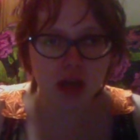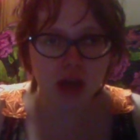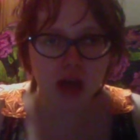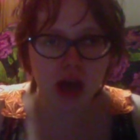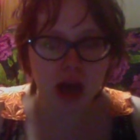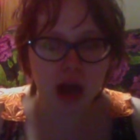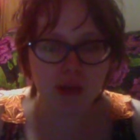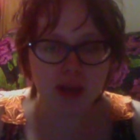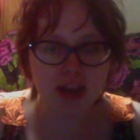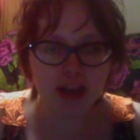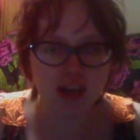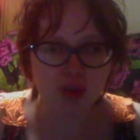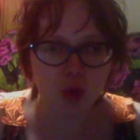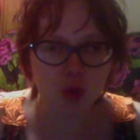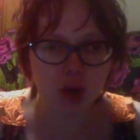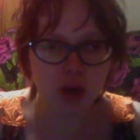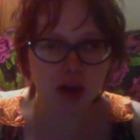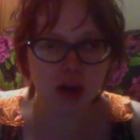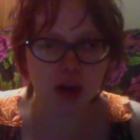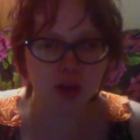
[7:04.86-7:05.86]
I mean,
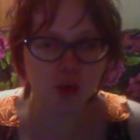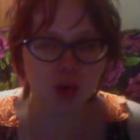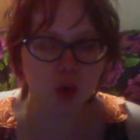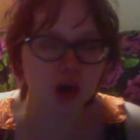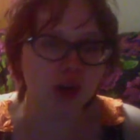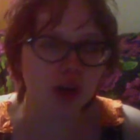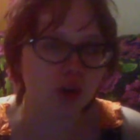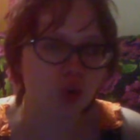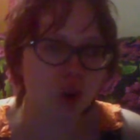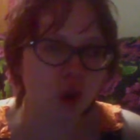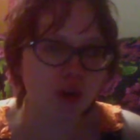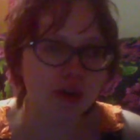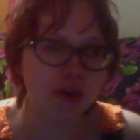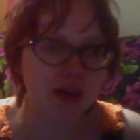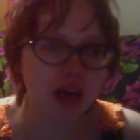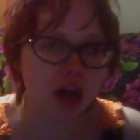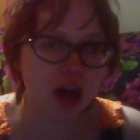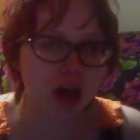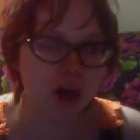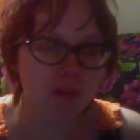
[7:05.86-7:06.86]
gr gr
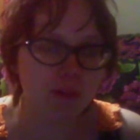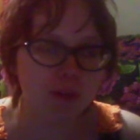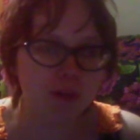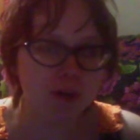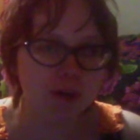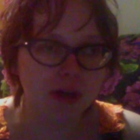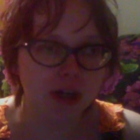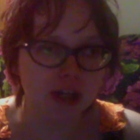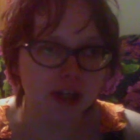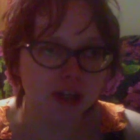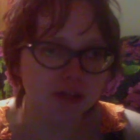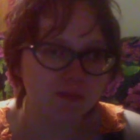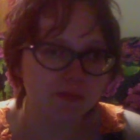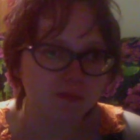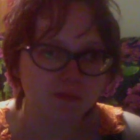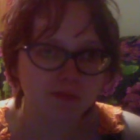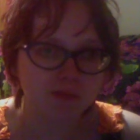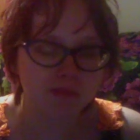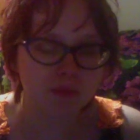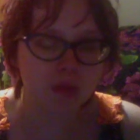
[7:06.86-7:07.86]
growing up, uh,
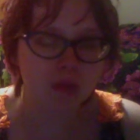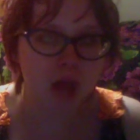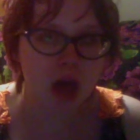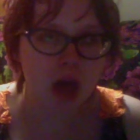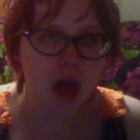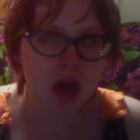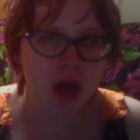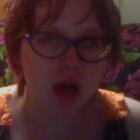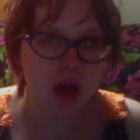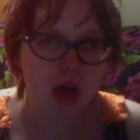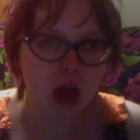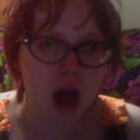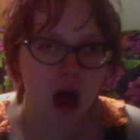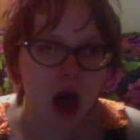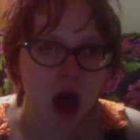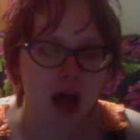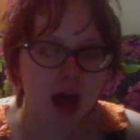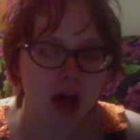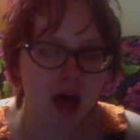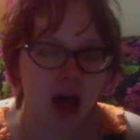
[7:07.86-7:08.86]

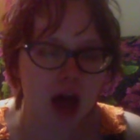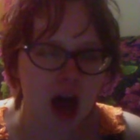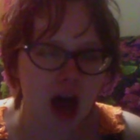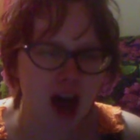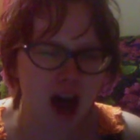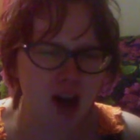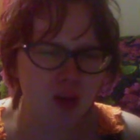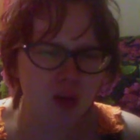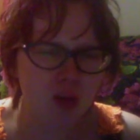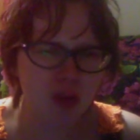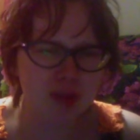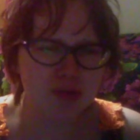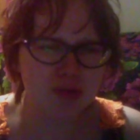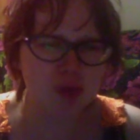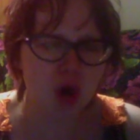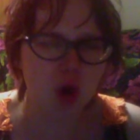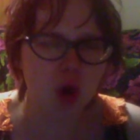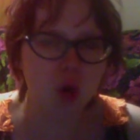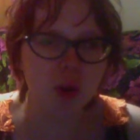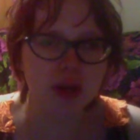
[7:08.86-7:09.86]
I I was
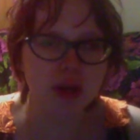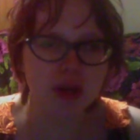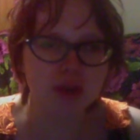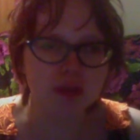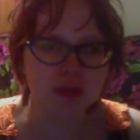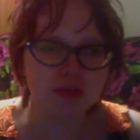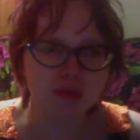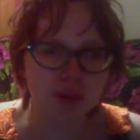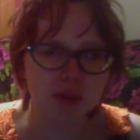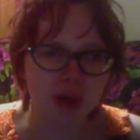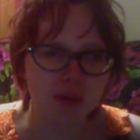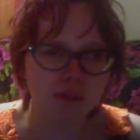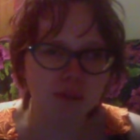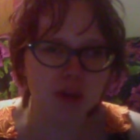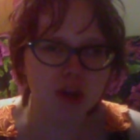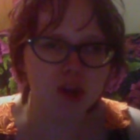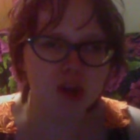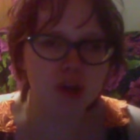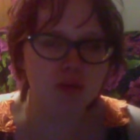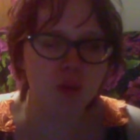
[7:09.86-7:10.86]
always
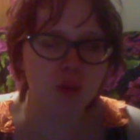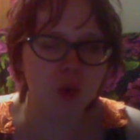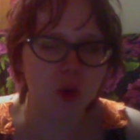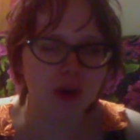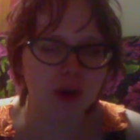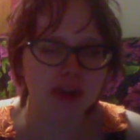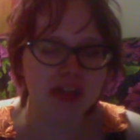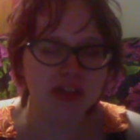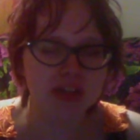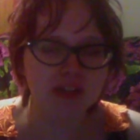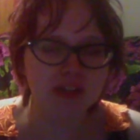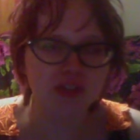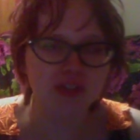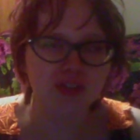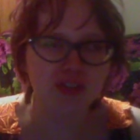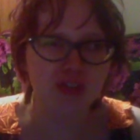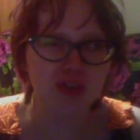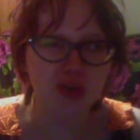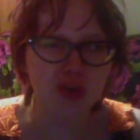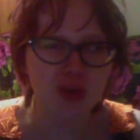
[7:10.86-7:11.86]
much more
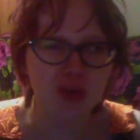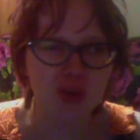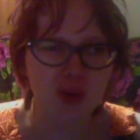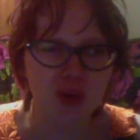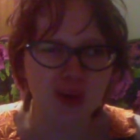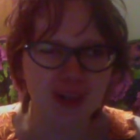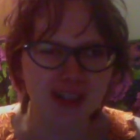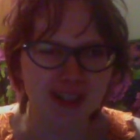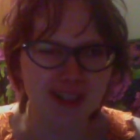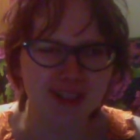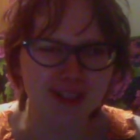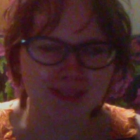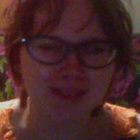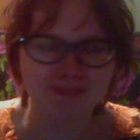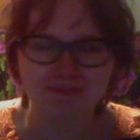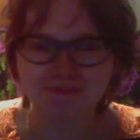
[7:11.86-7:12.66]
into uh,